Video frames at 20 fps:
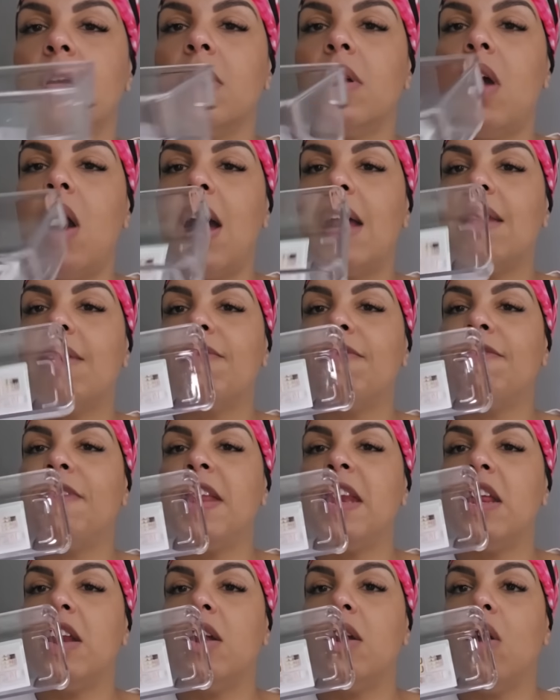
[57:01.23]
kind of
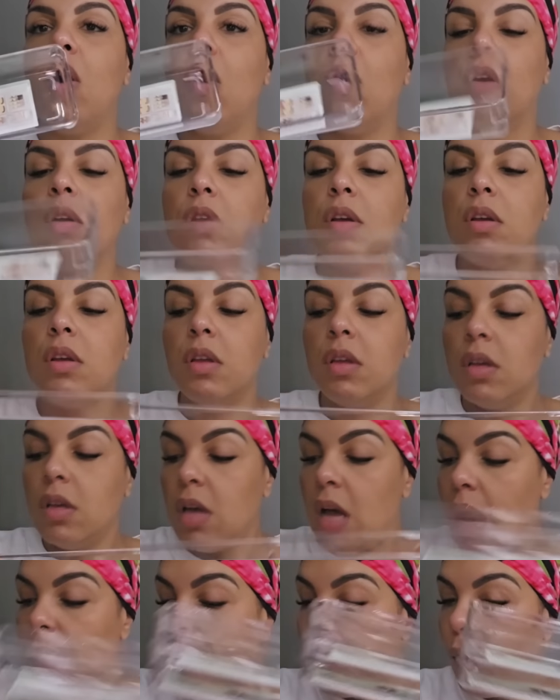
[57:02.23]
thin and long.
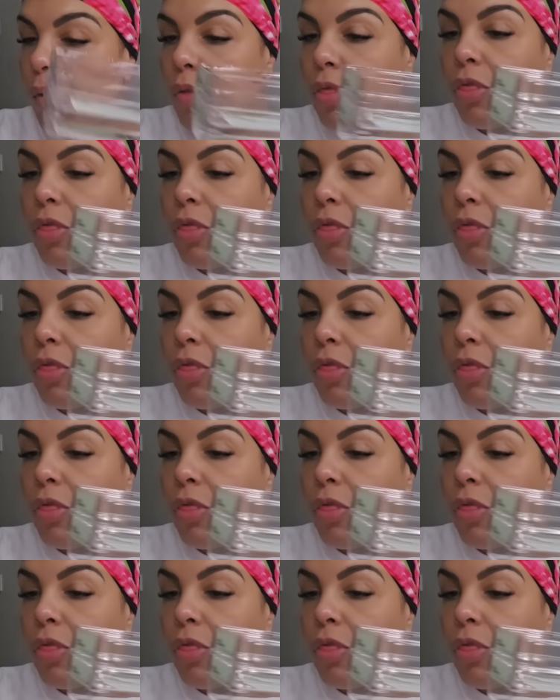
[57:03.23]
I bought